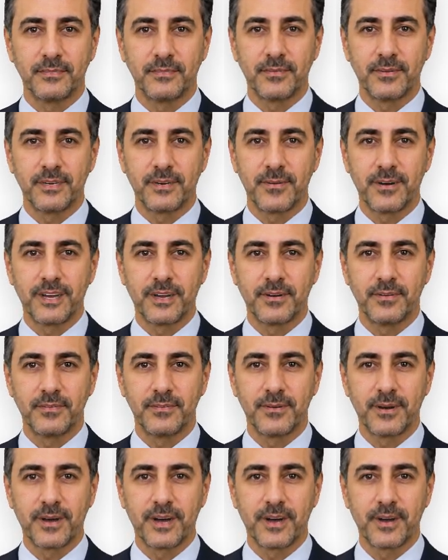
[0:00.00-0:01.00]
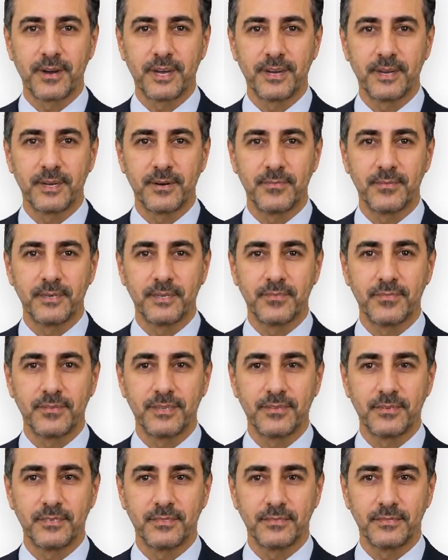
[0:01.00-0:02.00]
The plans build on what you approved
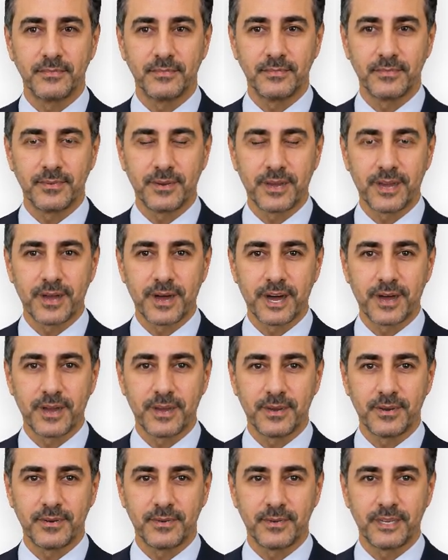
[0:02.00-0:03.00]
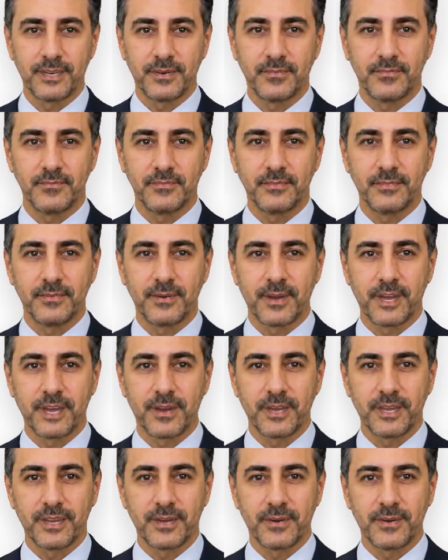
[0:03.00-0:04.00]
here, not on the raw draft, so a
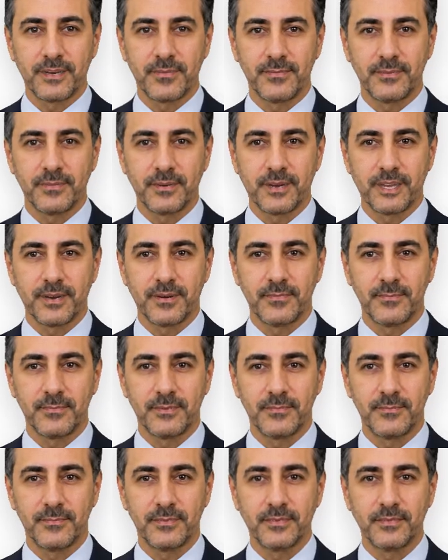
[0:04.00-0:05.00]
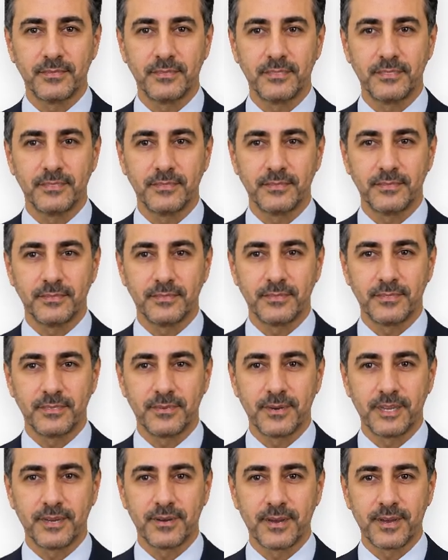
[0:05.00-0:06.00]
correction made now propagates. A
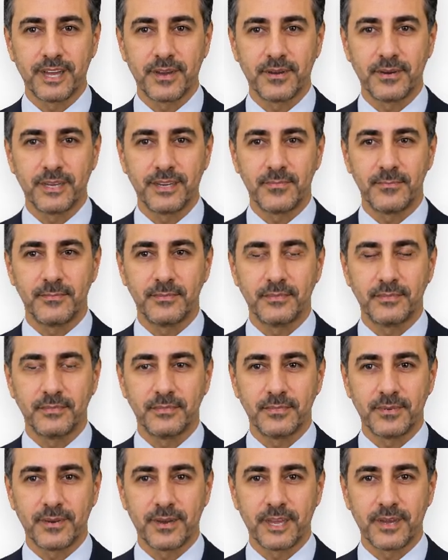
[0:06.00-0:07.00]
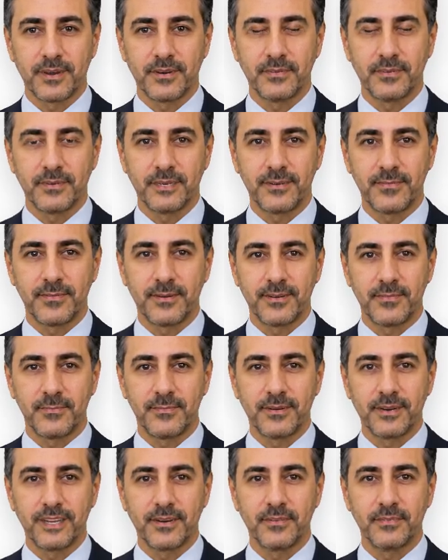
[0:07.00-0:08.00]
correction skipped now has to be
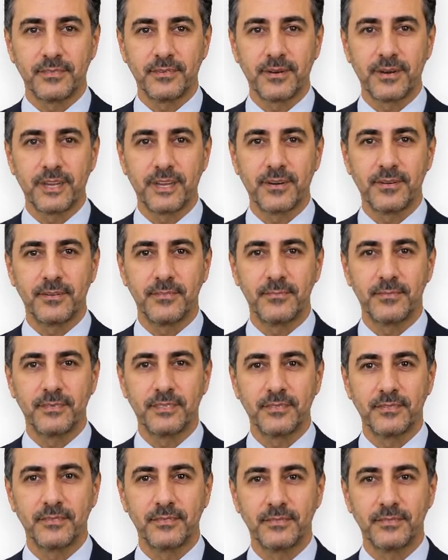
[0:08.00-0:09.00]
repeated in 2 documents.